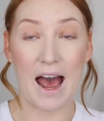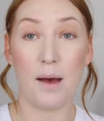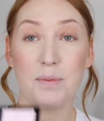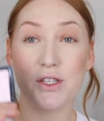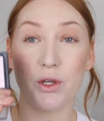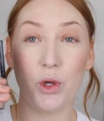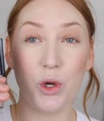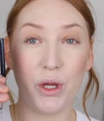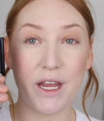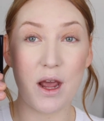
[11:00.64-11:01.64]

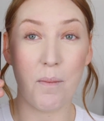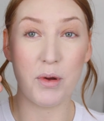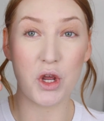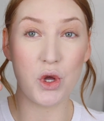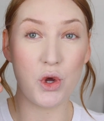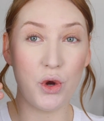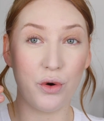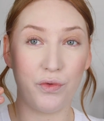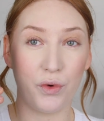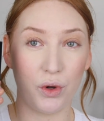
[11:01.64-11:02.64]
absolutely
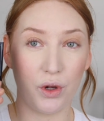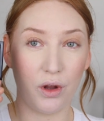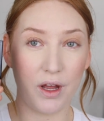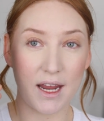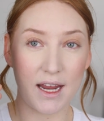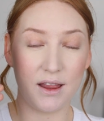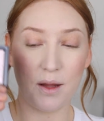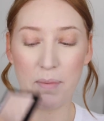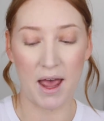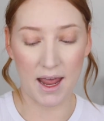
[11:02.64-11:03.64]
beautiful in
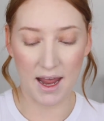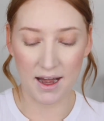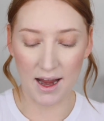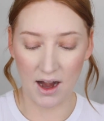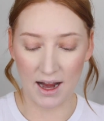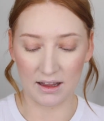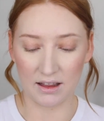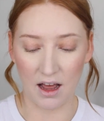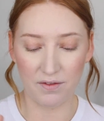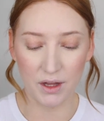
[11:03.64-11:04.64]
the pan, and I
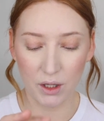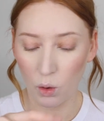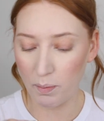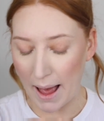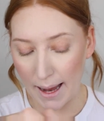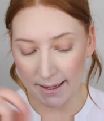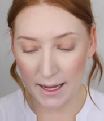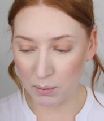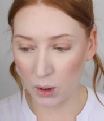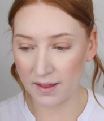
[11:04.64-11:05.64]
love the little pattern
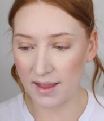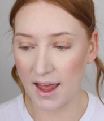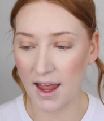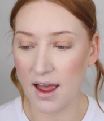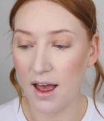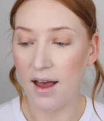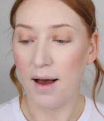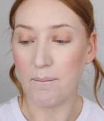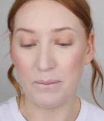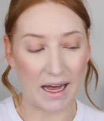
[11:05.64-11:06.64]
they put in there,
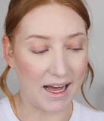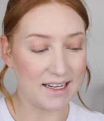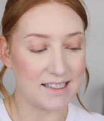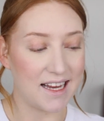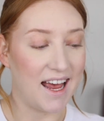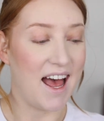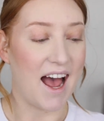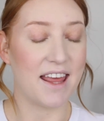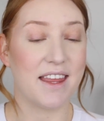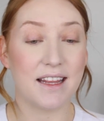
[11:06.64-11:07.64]
but
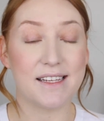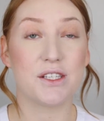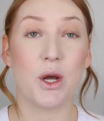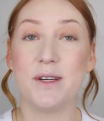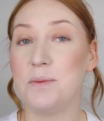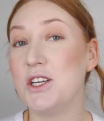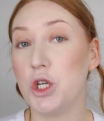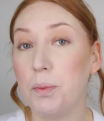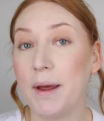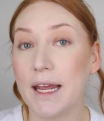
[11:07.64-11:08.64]
I think this is going to be
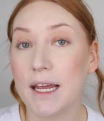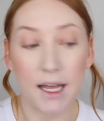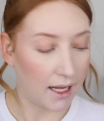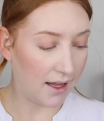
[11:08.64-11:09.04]
too pink.